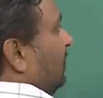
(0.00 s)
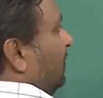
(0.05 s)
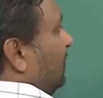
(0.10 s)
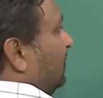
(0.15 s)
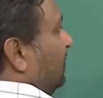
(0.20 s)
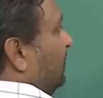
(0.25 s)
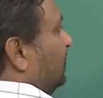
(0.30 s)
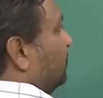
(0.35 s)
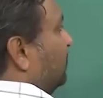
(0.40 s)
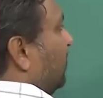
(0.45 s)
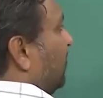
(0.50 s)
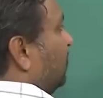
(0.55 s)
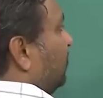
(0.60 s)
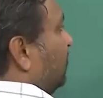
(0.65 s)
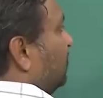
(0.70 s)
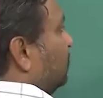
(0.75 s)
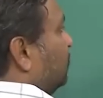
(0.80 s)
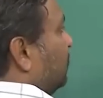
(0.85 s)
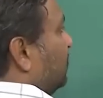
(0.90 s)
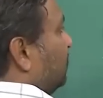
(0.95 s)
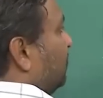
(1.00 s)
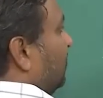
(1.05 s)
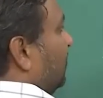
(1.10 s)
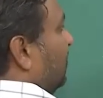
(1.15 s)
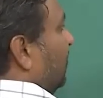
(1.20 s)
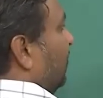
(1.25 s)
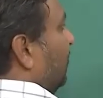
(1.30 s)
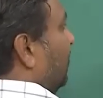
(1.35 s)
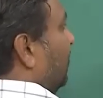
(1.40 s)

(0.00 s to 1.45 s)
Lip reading: This particular switch will now